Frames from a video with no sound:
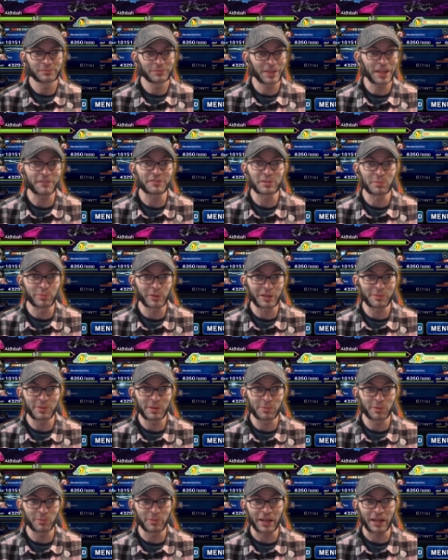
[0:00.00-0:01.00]
You have to bring
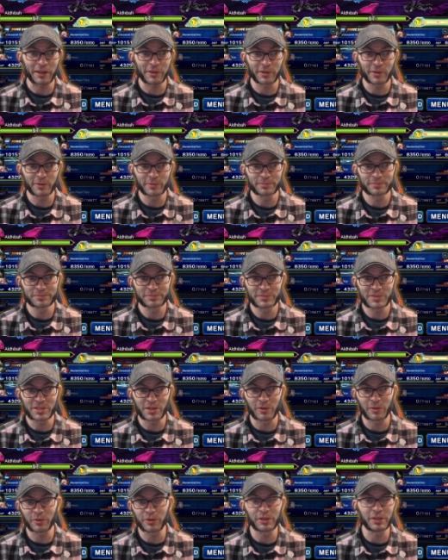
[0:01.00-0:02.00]
people back, though.
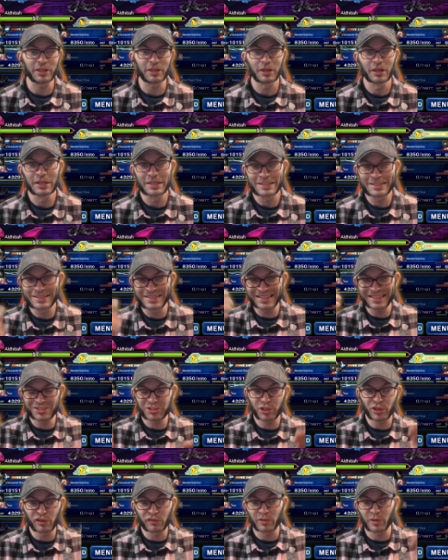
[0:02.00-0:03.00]
So the
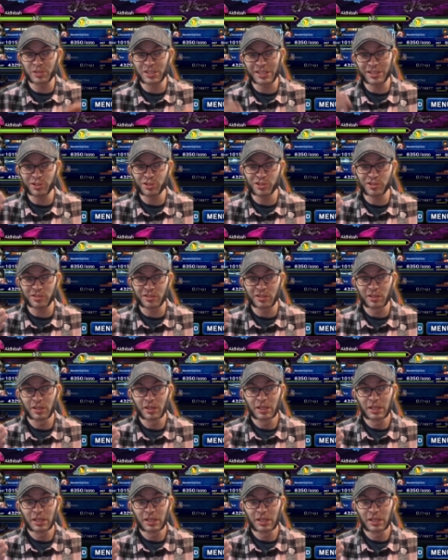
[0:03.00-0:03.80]
6-turn rotation